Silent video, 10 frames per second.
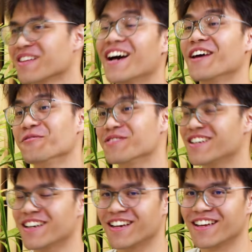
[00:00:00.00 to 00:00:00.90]
I use
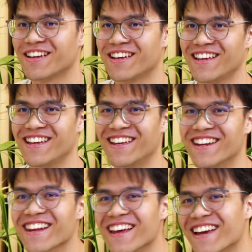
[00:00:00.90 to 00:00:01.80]
AI
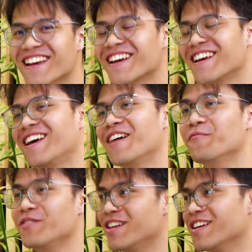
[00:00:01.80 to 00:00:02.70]
in like
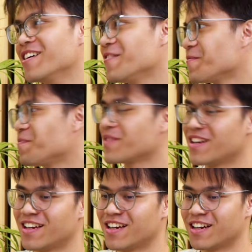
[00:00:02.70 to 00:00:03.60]
everyday life.
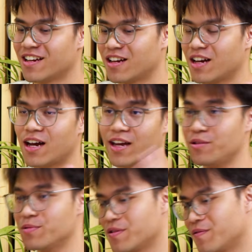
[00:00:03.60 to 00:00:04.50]
I
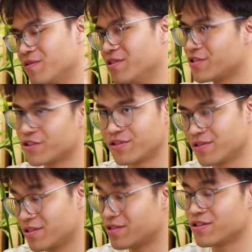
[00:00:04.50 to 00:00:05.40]
use it for
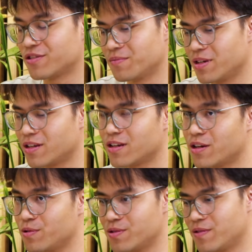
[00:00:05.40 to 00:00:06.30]
decision making. I
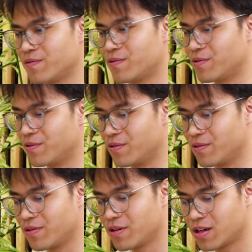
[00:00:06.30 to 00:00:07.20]
use it
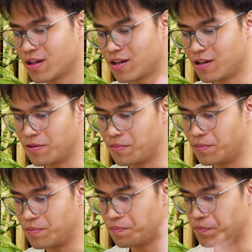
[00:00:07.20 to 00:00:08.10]
for
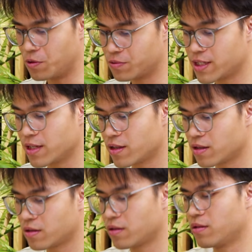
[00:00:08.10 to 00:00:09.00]
note
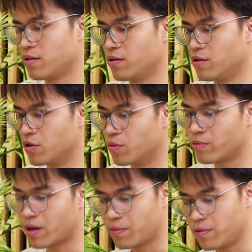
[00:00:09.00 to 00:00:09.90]
taking, note
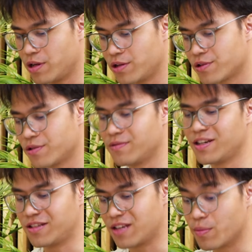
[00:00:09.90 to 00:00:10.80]
preparation,
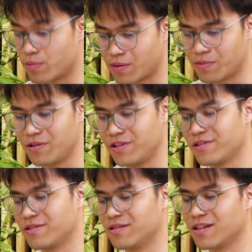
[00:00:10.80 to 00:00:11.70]
exam
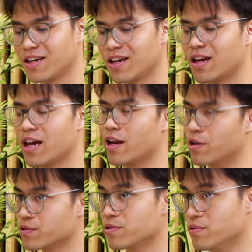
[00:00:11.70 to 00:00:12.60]
preparation, and I
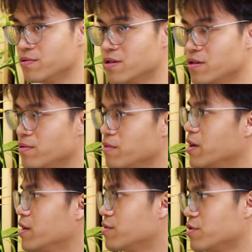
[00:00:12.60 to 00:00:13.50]
also use it during
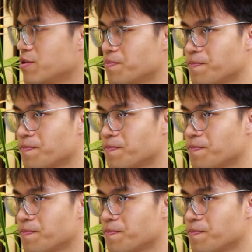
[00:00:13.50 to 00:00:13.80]
my internship,